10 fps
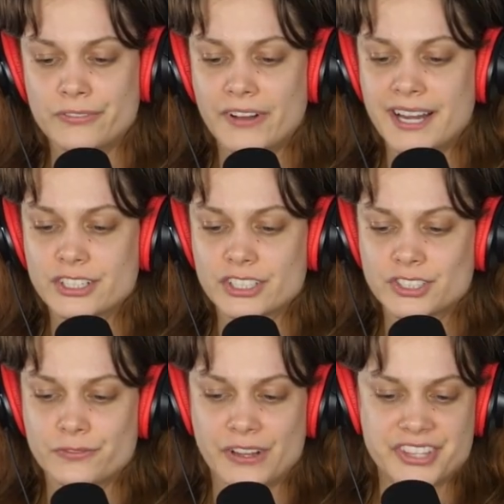We'd find
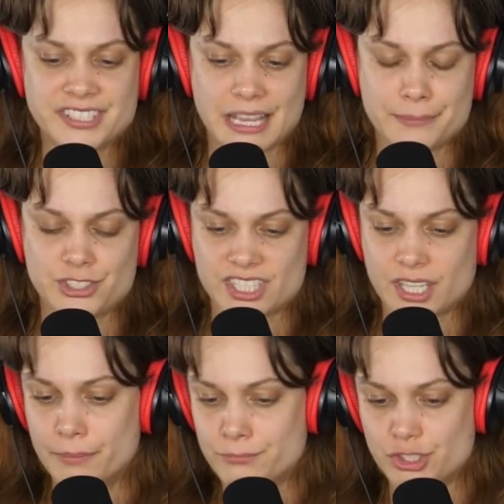girls who felt the same and
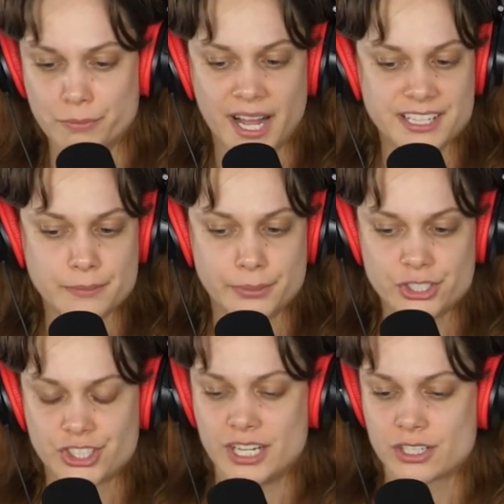just humped you behind a
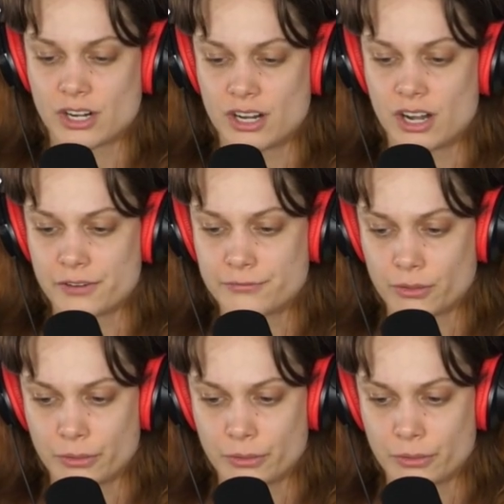bush, in a car, on a